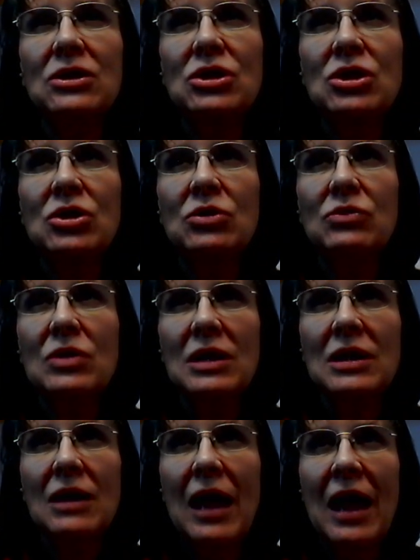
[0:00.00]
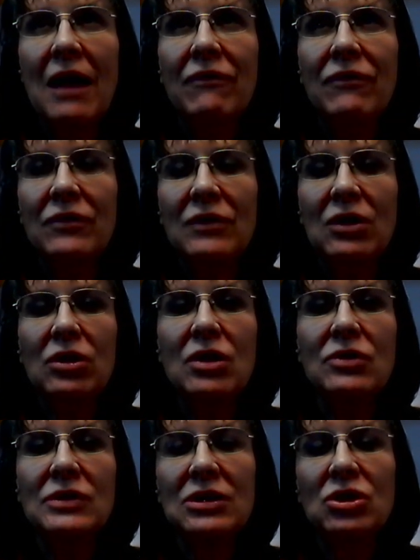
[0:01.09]
to have the
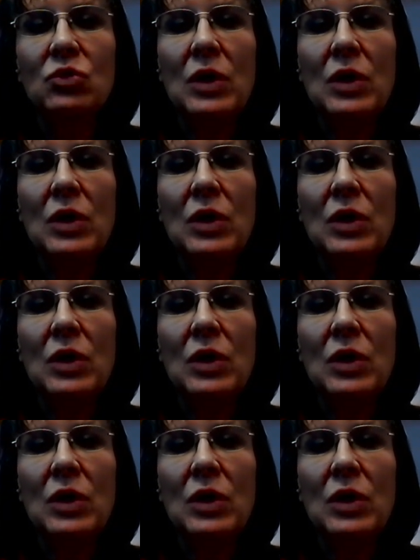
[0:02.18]
clothes that